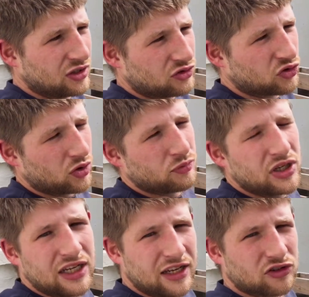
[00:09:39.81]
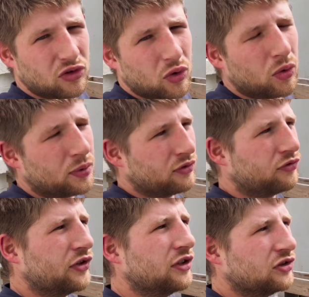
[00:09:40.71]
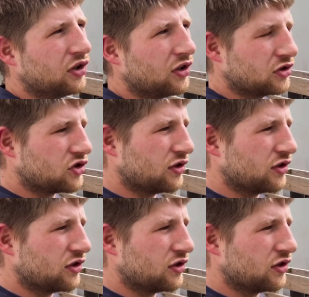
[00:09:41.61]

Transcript: Storm really is an open field dog.